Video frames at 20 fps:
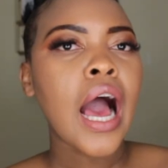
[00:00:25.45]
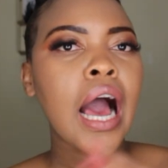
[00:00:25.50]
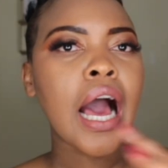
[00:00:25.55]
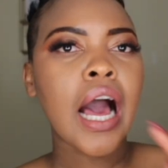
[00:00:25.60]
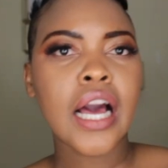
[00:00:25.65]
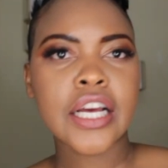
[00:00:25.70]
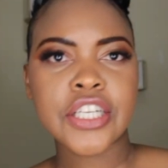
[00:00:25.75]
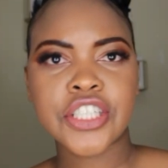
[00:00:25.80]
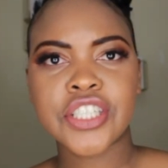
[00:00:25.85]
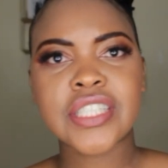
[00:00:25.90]

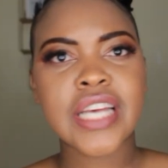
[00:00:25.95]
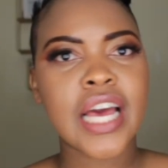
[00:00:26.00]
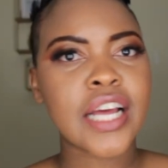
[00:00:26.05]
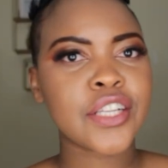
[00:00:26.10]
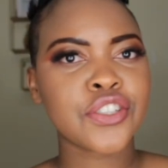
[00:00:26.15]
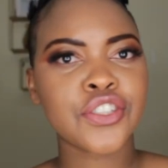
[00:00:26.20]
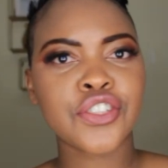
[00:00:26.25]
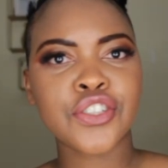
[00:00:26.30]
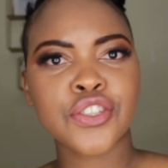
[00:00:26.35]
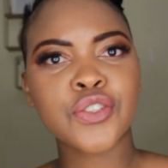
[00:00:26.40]
I just
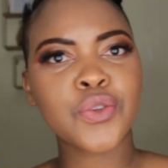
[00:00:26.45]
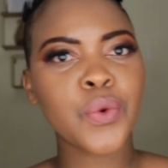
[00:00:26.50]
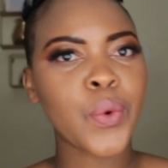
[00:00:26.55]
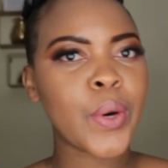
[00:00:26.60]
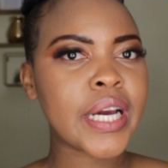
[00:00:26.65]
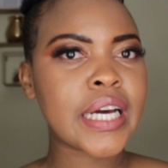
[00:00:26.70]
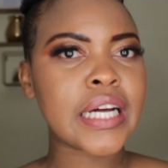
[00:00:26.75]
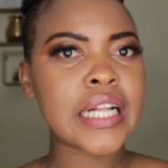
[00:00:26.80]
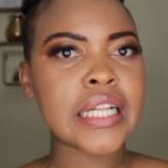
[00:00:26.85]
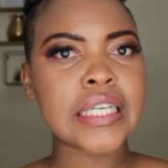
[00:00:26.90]
had to just
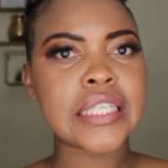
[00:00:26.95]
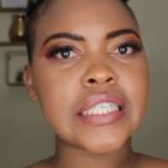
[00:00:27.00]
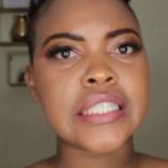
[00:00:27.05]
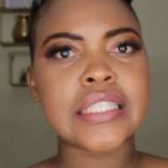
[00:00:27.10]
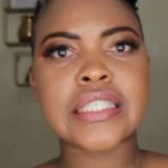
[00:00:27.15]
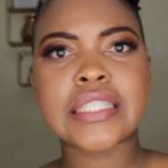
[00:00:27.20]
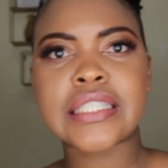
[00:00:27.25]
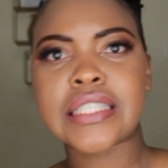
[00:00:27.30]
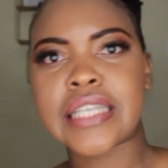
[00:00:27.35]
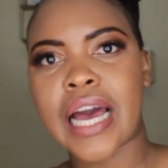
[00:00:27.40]

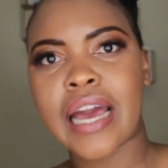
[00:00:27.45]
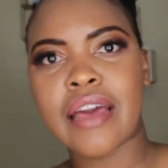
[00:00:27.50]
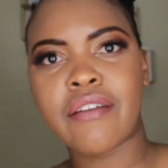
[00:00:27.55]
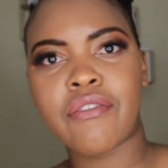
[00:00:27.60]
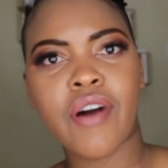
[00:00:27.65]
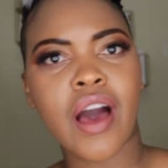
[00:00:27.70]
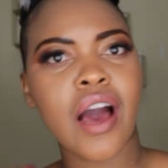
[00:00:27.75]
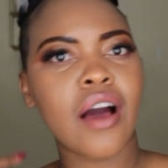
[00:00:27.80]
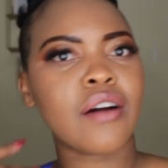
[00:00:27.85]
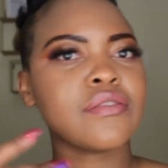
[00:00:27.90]
quickly
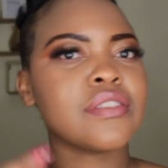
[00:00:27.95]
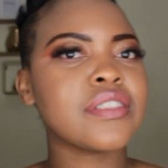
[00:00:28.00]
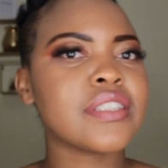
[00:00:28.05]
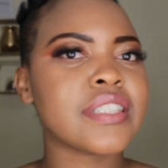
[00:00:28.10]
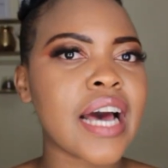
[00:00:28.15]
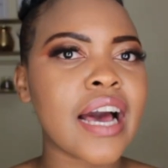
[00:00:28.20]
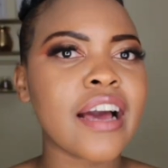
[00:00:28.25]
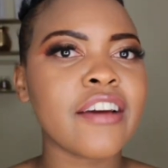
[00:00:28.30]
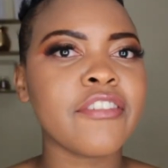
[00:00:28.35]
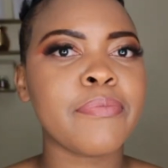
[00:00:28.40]
dive out
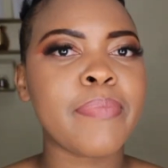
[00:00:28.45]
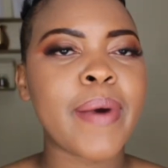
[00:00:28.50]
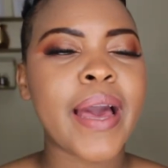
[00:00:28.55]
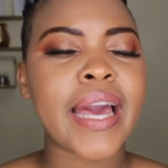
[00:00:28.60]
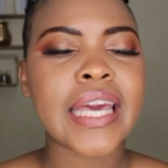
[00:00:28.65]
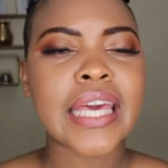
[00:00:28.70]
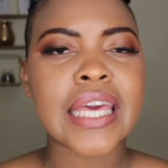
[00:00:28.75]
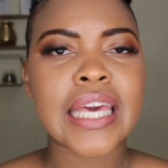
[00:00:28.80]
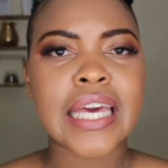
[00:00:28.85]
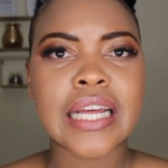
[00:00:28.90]
dive
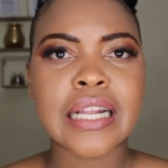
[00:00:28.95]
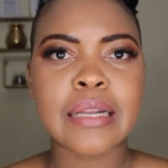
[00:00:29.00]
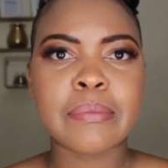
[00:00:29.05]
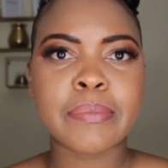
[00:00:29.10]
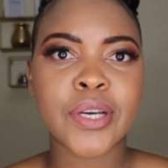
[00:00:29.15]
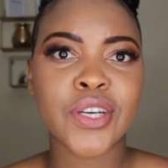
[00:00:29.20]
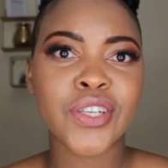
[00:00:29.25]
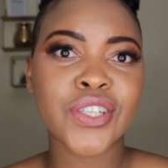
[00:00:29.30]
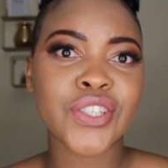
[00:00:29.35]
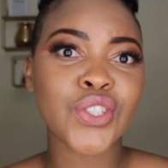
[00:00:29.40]
back
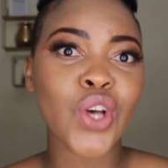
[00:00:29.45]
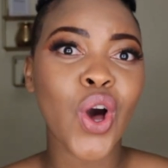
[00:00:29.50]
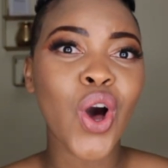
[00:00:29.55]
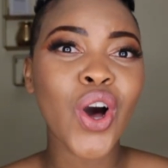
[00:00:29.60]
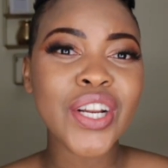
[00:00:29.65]
in because